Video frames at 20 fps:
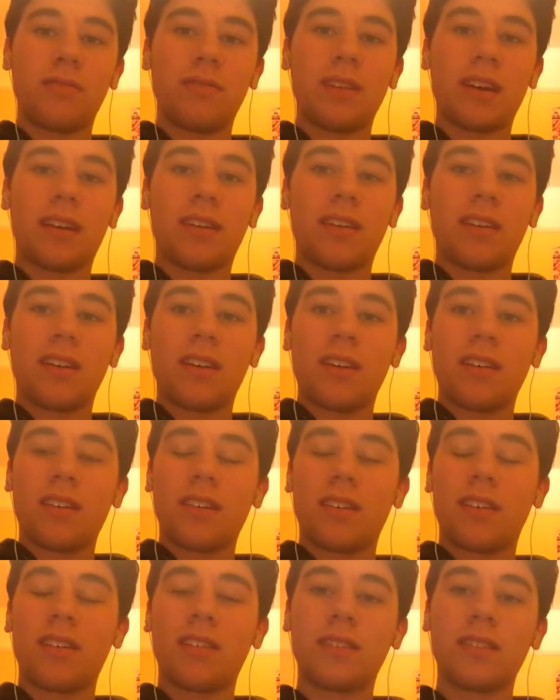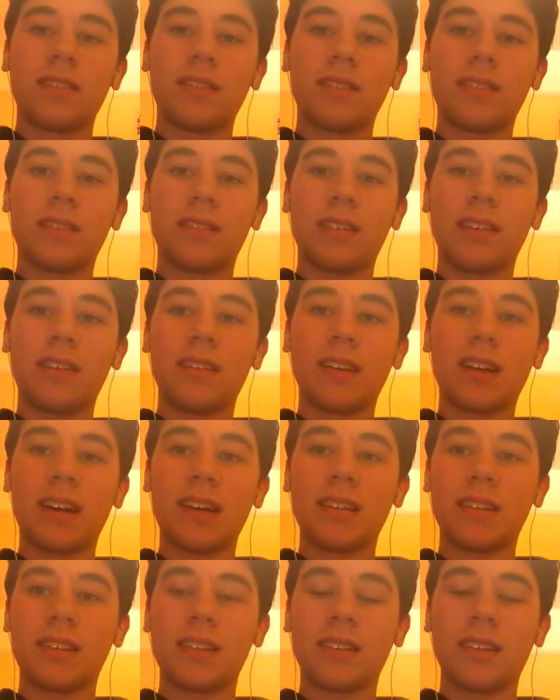yeah. See you
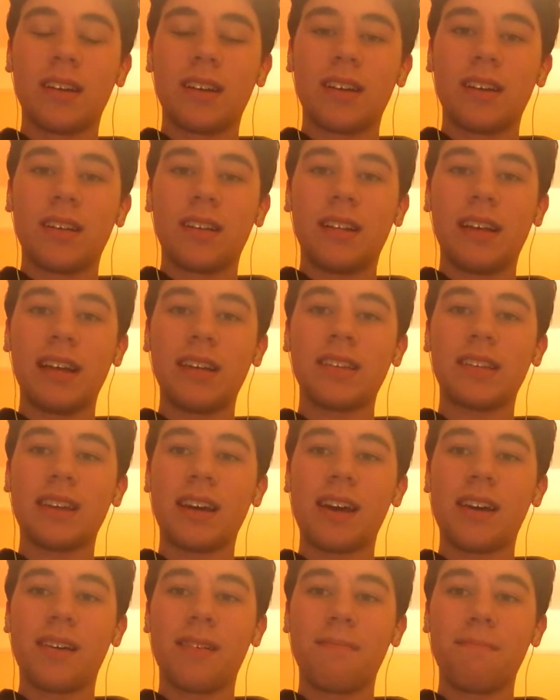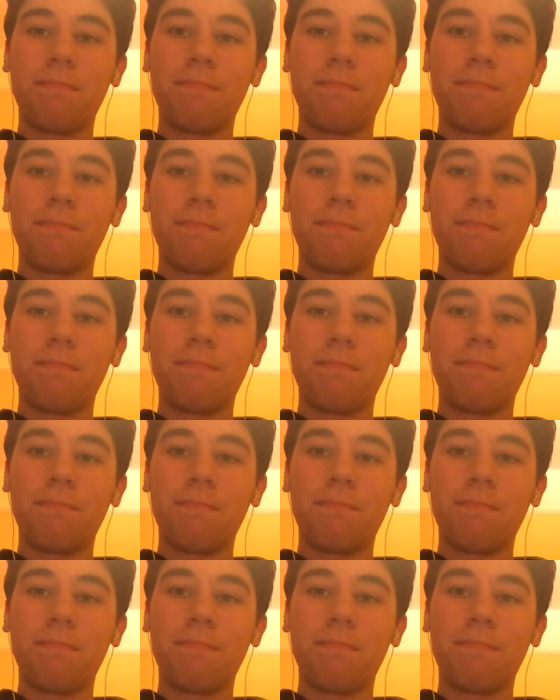guys later.